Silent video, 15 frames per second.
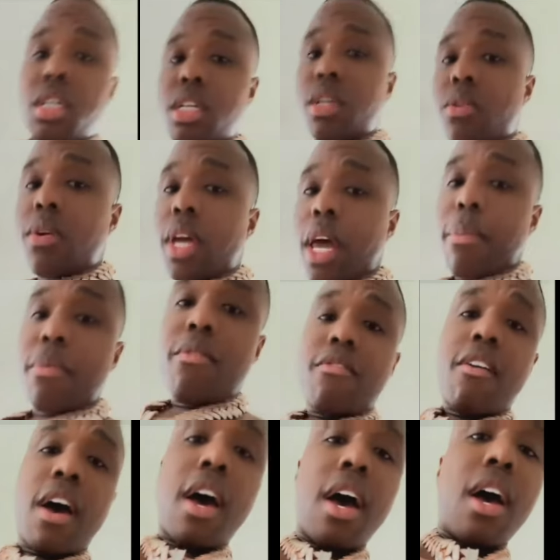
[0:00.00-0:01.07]
No cap in
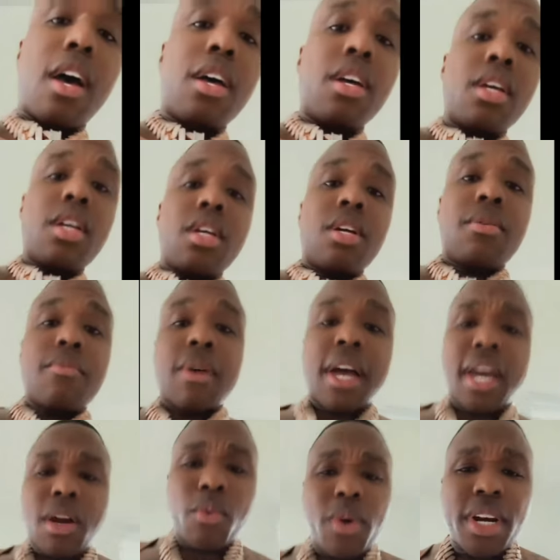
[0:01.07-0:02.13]
Faha. I
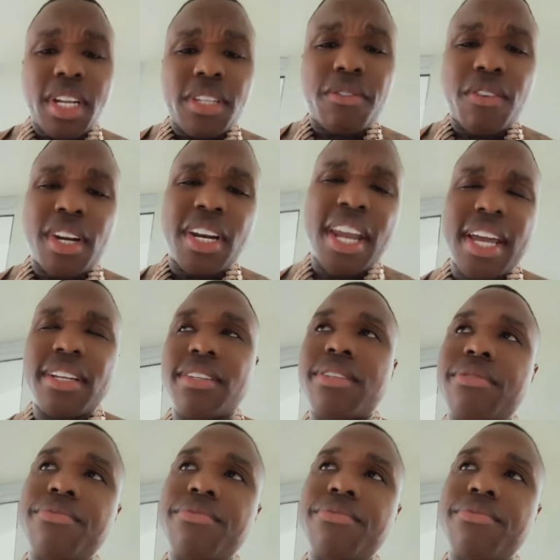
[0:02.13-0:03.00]
gotta wear this for the next